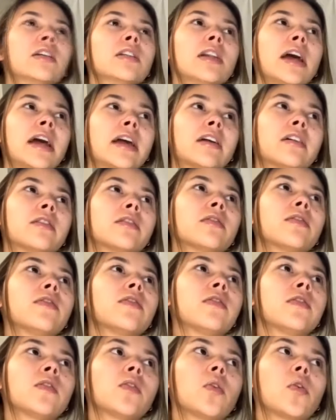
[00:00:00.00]
like
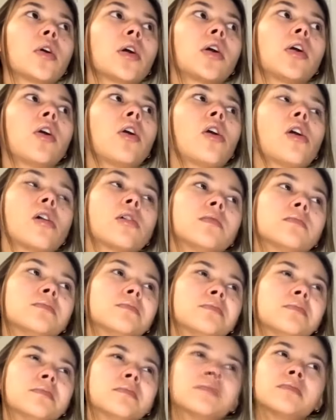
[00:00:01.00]
floral.
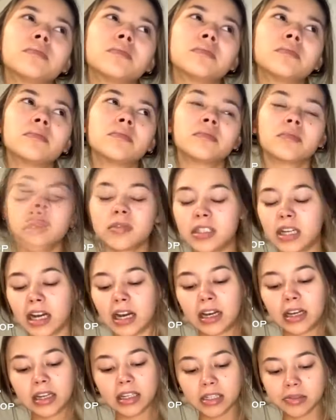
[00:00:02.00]
Yeah,
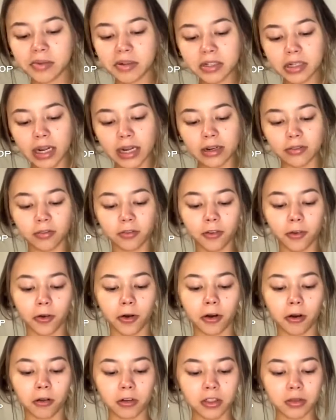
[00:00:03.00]
it smells kind of
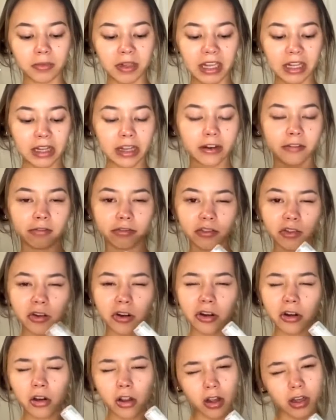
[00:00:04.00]
floral to me, like
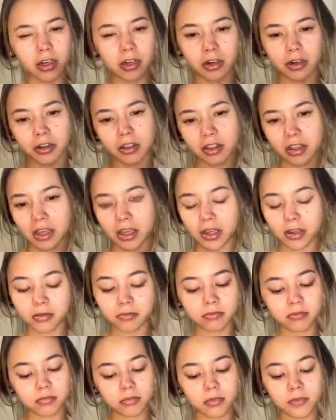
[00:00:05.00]
floral and earthy,
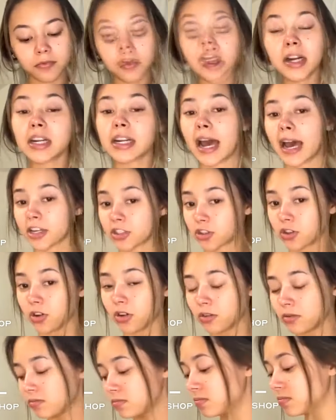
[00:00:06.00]
very
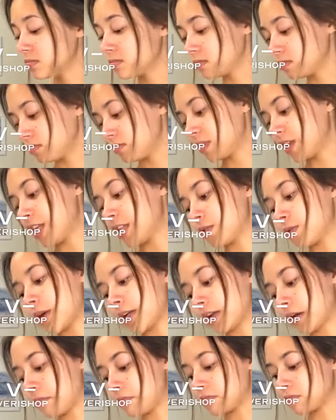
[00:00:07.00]
natural, is
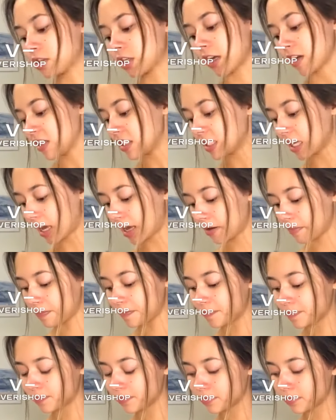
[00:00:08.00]
what I'm trying to say.
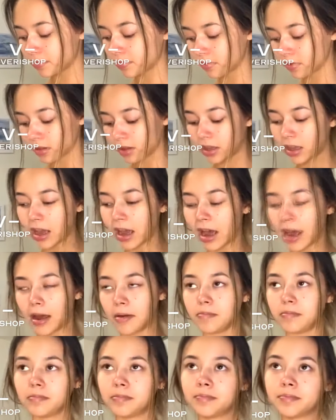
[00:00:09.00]

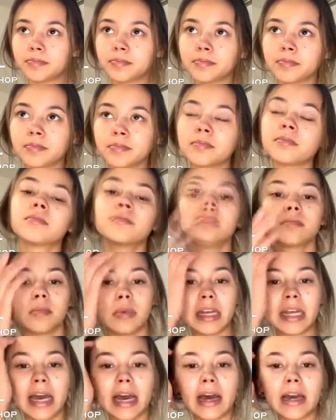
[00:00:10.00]
Um,
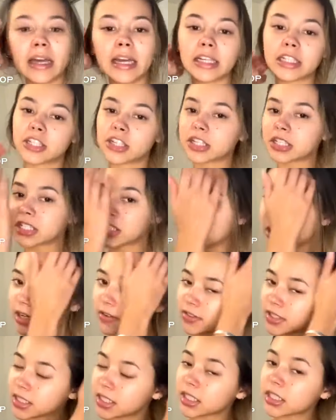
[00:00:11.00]
but yeah, it just
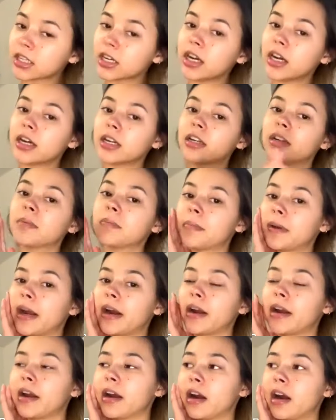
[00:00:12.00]
serves as a good
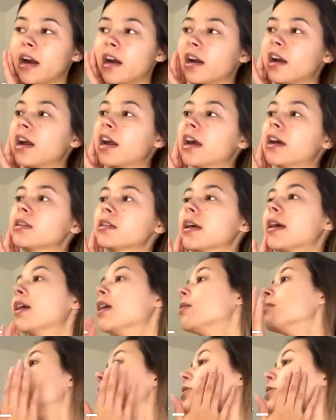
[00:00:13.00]
barrier and layer